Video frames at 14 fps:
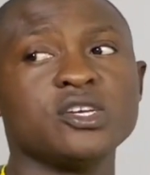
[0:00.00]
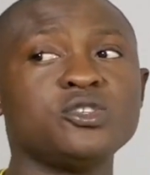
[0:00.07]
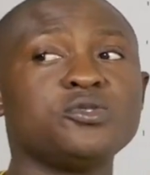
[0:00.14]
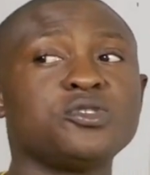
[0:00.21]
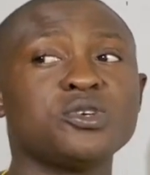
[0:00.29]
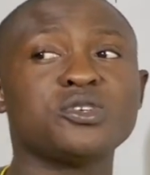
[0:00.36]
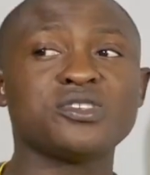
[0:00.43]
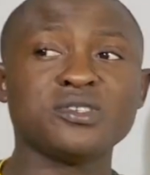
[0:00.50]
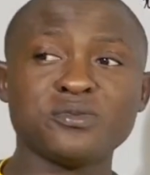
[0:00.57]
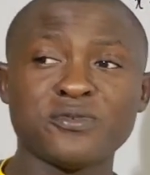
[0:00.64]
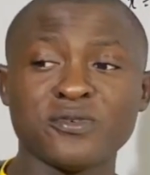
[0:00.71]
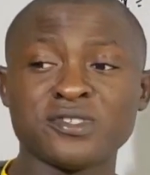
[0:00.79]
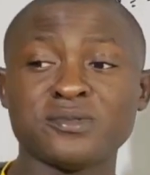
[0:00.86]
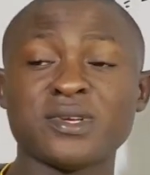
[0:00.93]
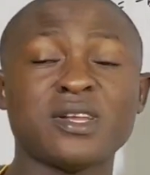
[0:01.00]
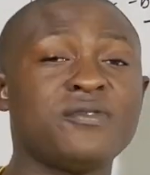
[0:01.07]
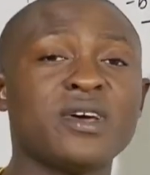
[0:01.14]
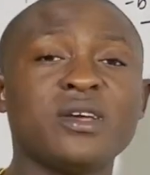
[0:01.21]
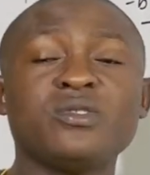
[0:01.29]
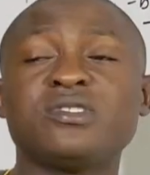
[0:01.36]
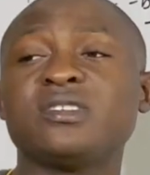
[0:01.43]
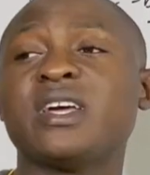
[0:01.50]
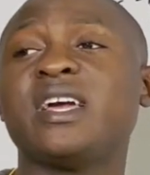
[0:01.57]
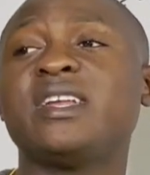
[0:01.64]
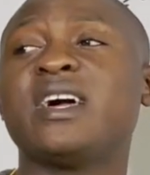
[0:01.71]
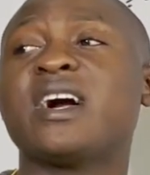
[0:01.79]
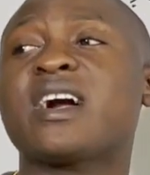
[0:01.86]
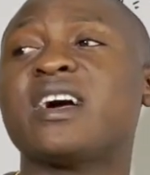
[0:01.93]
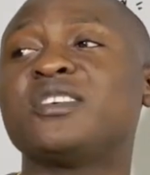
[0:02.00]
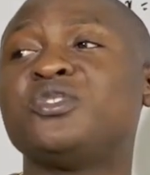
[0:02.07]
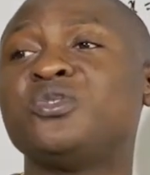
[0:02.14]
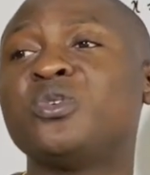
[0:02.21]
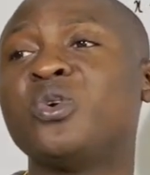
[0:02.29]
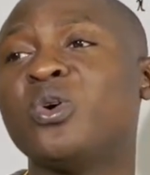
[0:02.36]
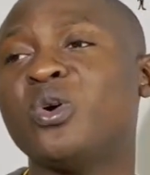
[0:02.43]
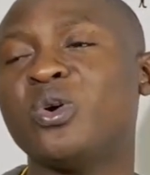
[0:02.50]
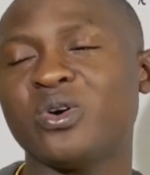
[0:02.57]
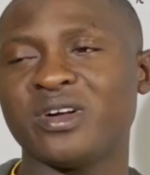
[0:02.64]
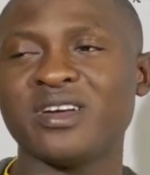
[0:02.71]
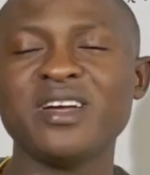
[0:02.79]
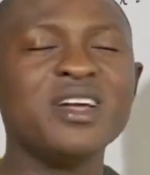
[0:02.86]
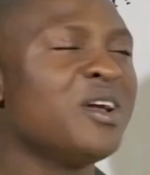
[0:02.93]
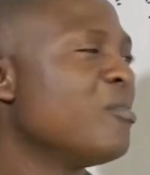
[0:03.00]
It will show you, especially if you are using either Casio or